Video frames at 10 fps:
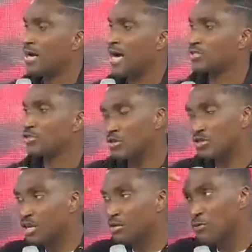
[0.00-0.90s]
and just
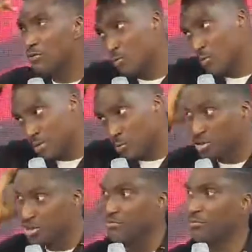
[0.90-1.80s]
shave you the way they will
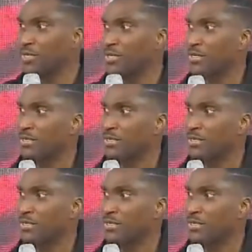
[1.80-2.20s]
shave me.